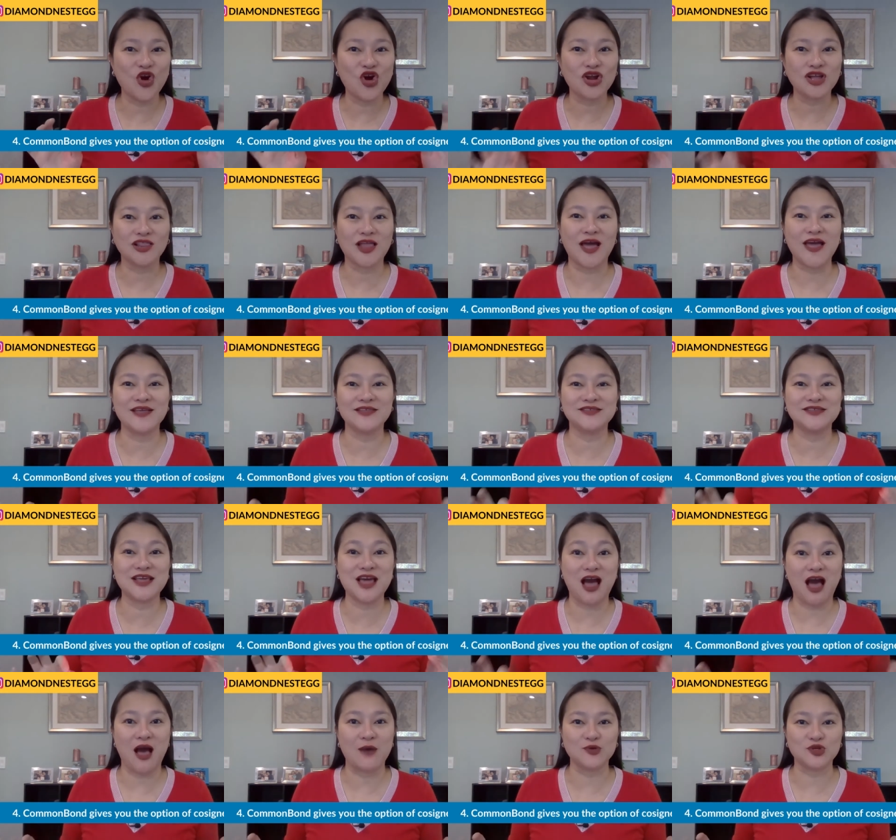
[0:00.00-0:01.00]
our clients the
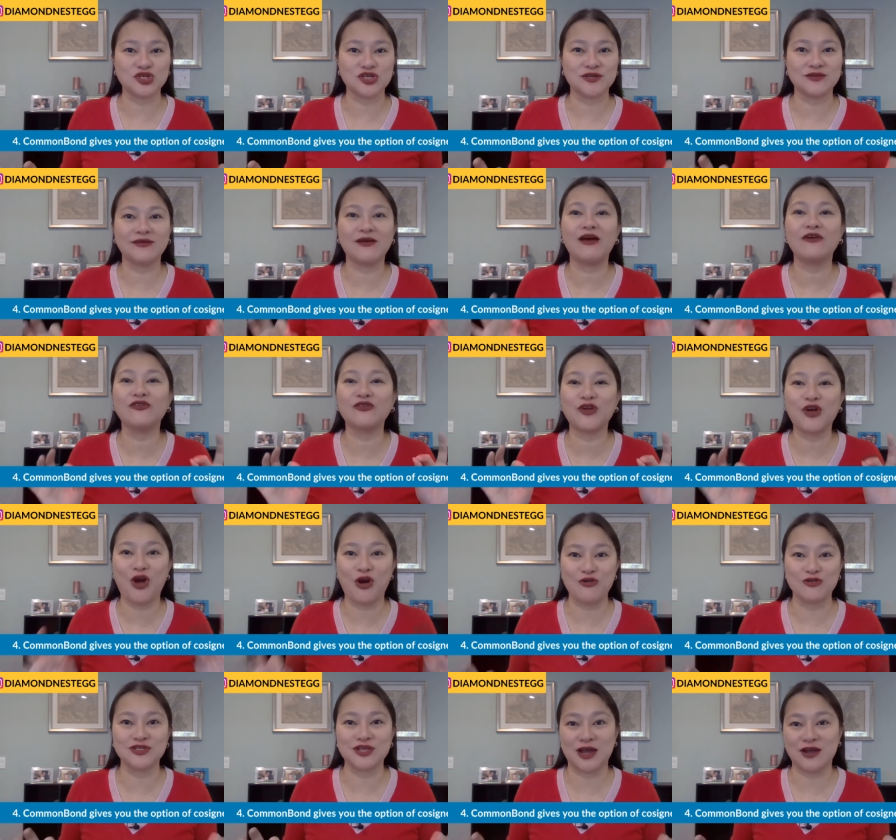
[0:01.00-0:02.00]
option of
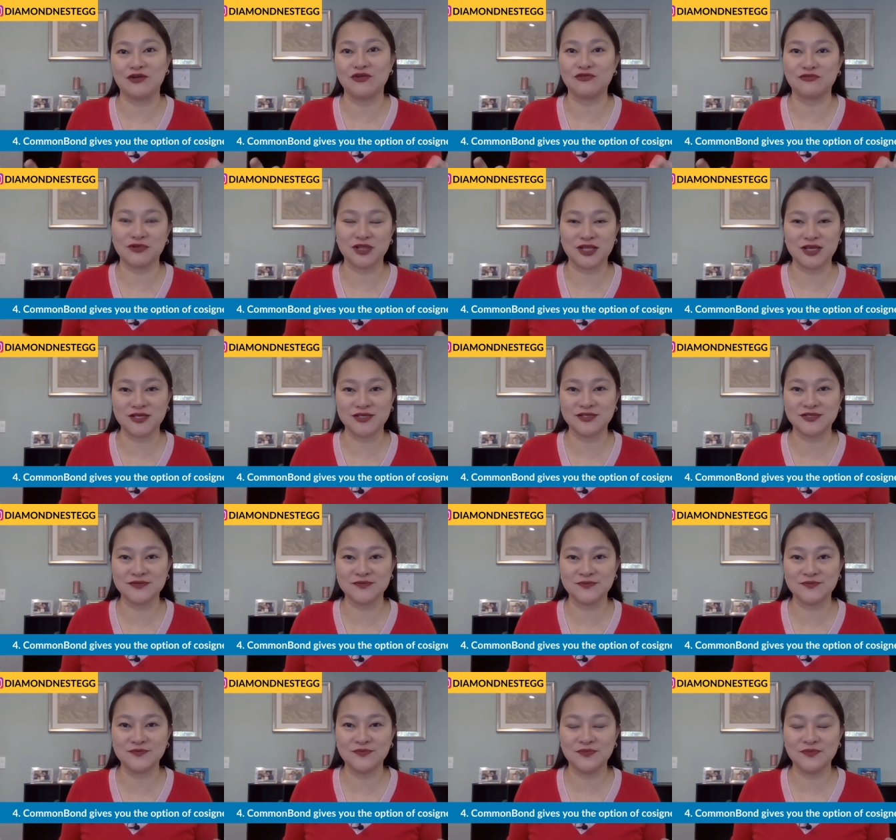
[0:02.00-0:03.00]
cosigner release.